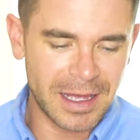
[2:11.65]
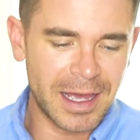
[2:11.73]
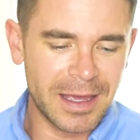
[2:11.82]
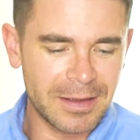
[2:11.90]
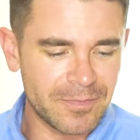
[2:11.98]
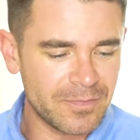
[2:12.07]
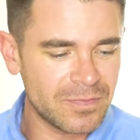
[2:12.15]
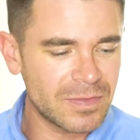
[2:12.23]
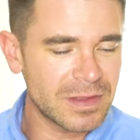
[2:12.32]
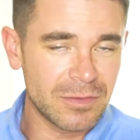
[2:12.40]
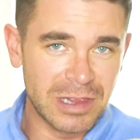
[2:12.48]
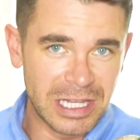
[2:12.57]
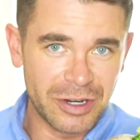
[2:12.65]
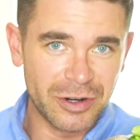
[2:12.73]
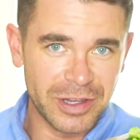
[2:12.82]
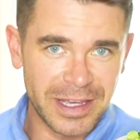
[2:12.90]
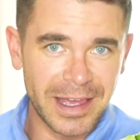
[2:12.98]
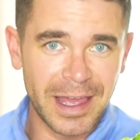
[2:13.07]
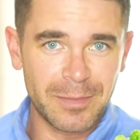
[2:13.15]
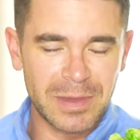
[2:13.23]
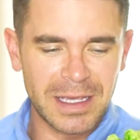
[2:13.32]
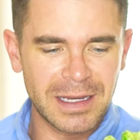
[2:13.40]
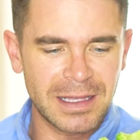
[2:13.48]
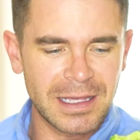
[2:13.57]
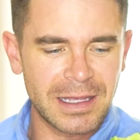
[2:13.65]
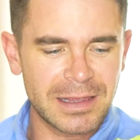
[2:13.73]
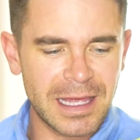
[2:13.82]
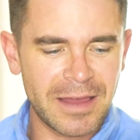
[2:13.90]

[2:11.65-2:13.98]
I literally am eating it.